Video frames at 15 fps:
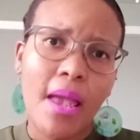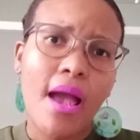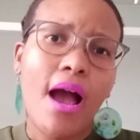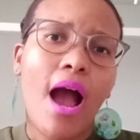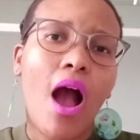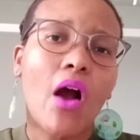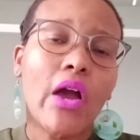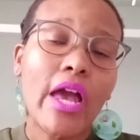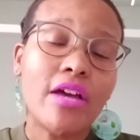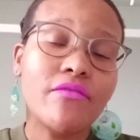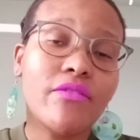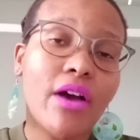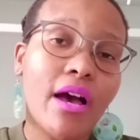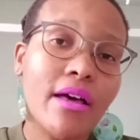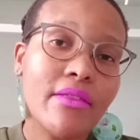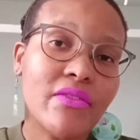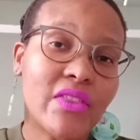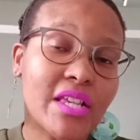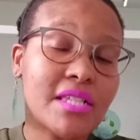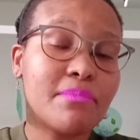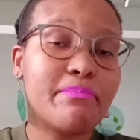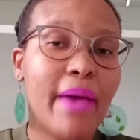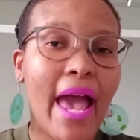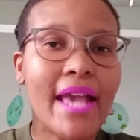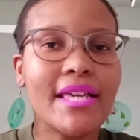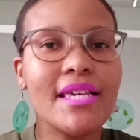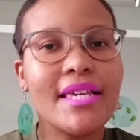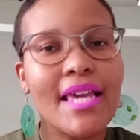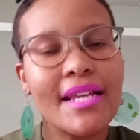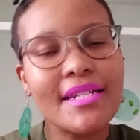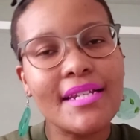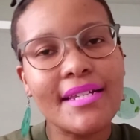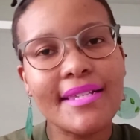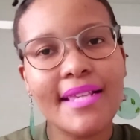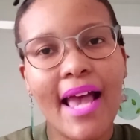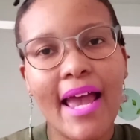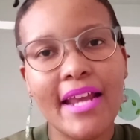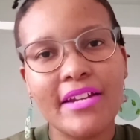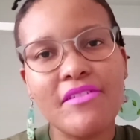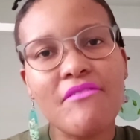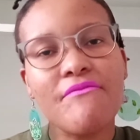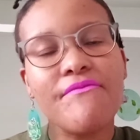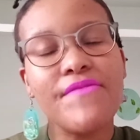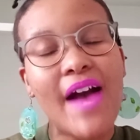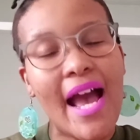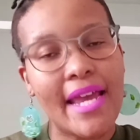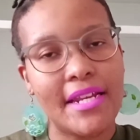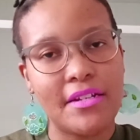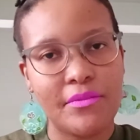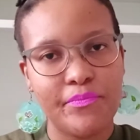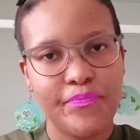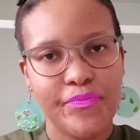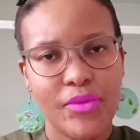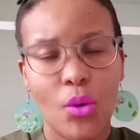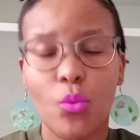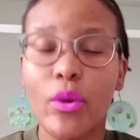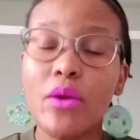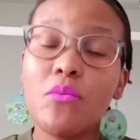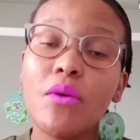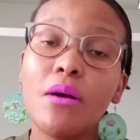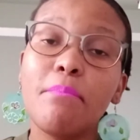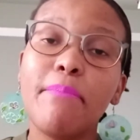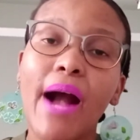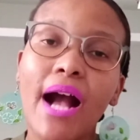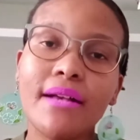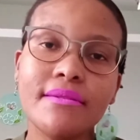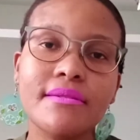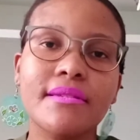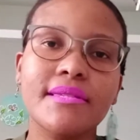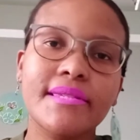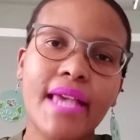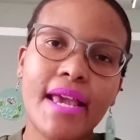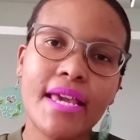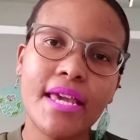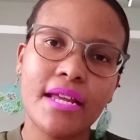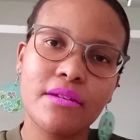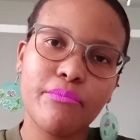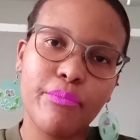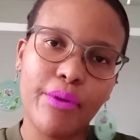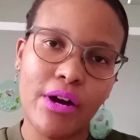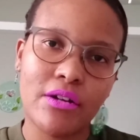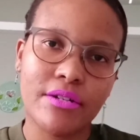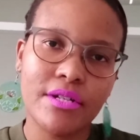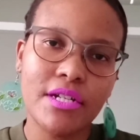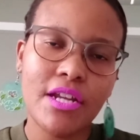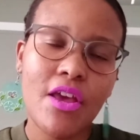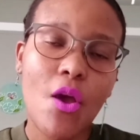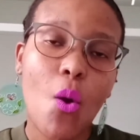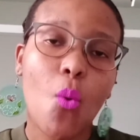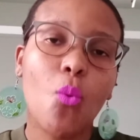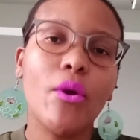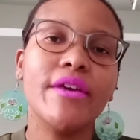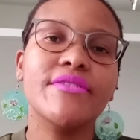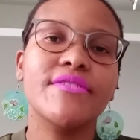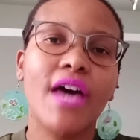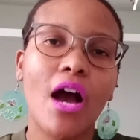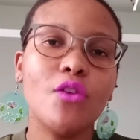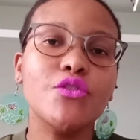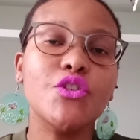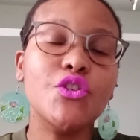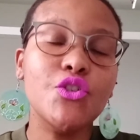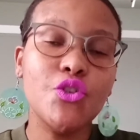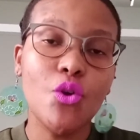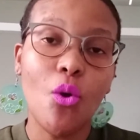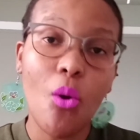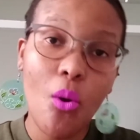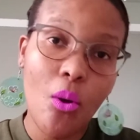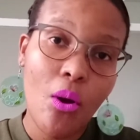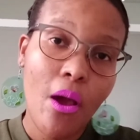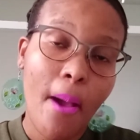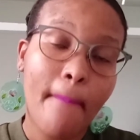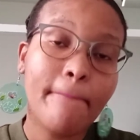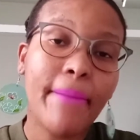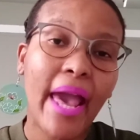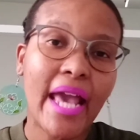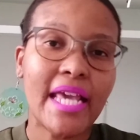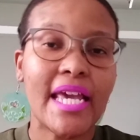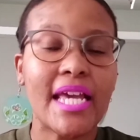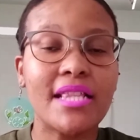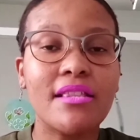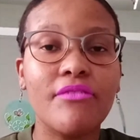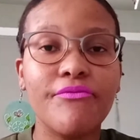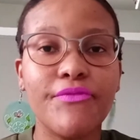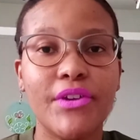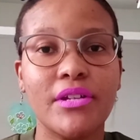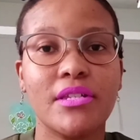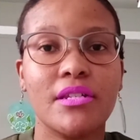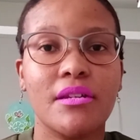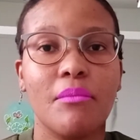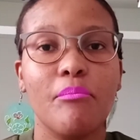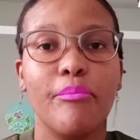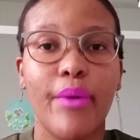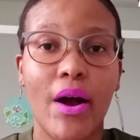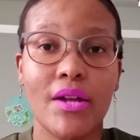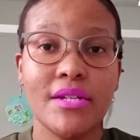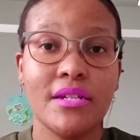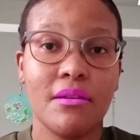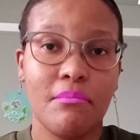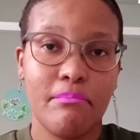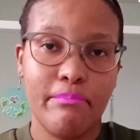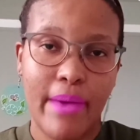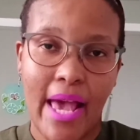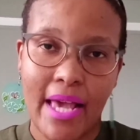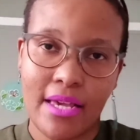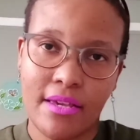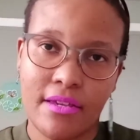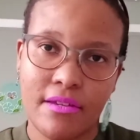However, this bank can decide, fine, we will pass a second bond without you paying the first bond back.